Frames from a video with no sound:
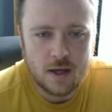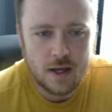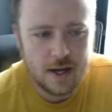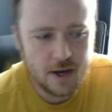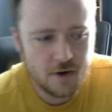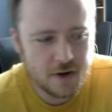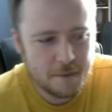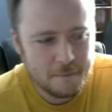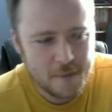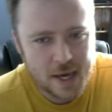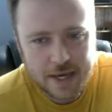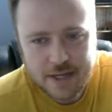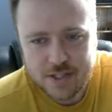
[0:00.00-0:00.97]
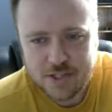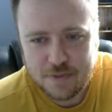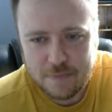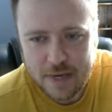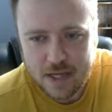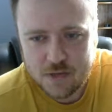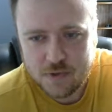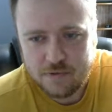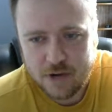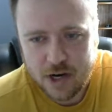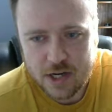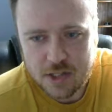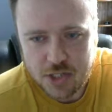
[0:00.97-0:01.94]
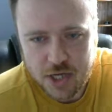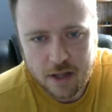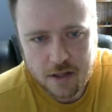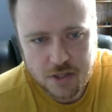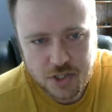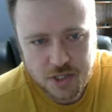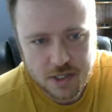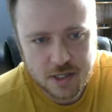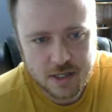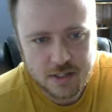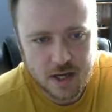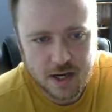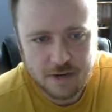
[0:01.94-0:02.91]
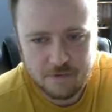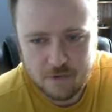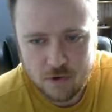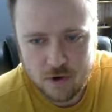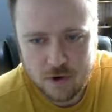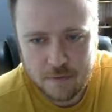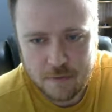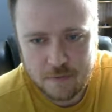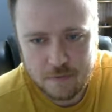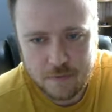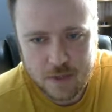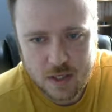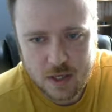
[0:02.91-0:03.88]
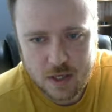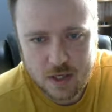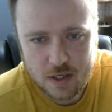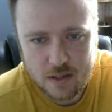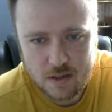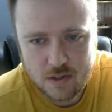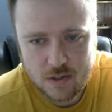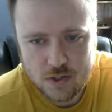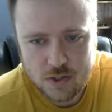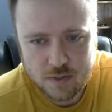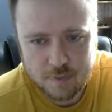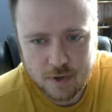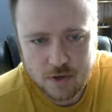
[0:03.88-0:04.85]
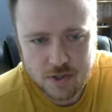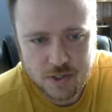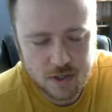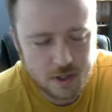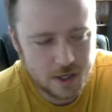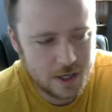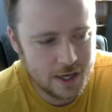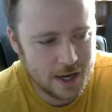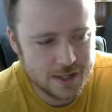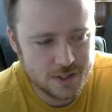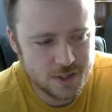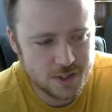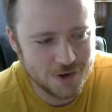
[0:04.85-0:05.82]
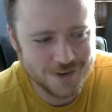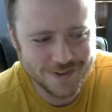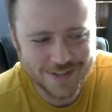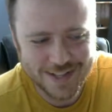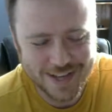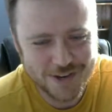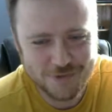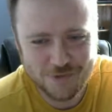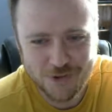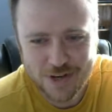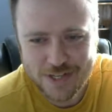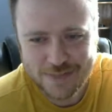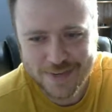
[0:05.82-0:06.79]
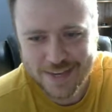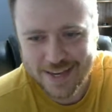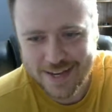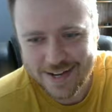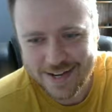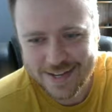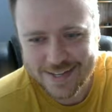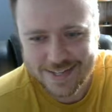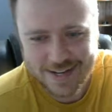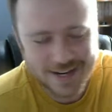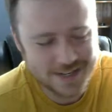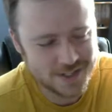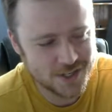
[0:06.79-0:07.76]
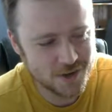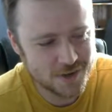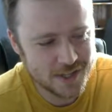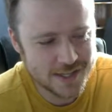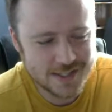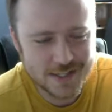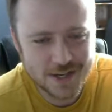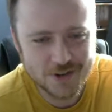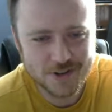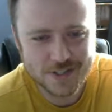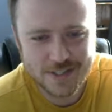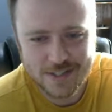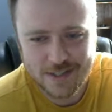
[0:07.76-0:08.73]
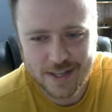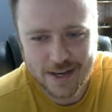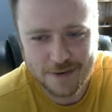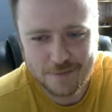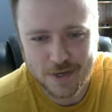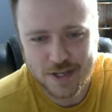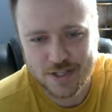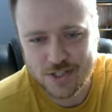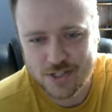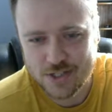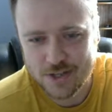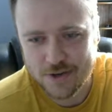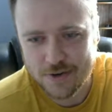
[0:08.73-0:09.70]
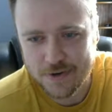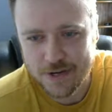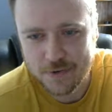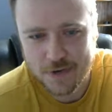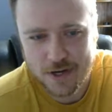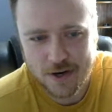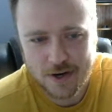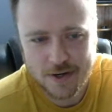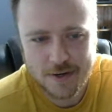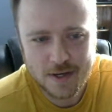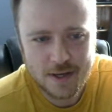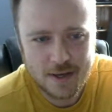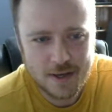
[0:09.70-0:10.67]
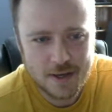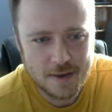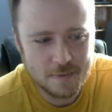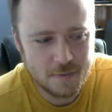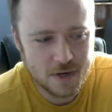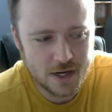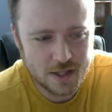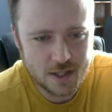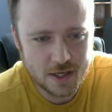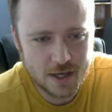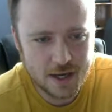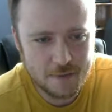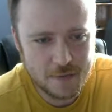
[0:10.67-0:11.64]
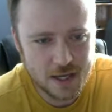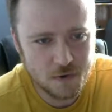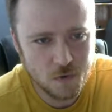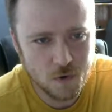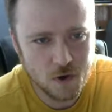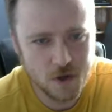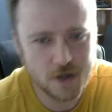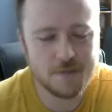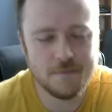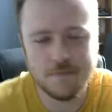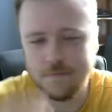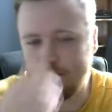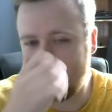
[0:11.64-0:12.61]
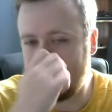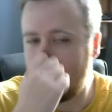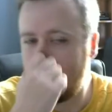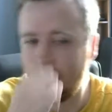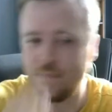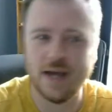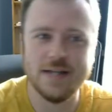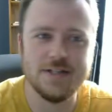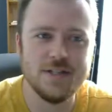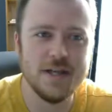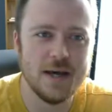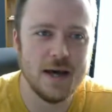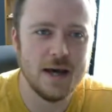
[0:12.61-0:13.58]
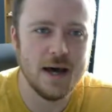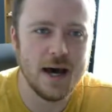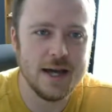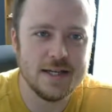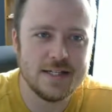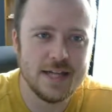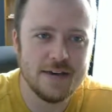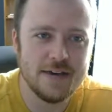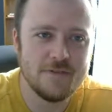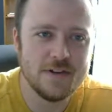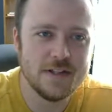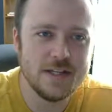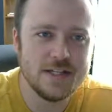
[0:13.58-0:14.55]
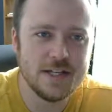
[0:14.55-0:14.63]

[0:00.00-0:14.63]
now on a Mage. Mage was very challenging to design for because just personally I don't like freeze mechanics and I don't like secrets that much. So here we are. But I think I made it work. I definitely did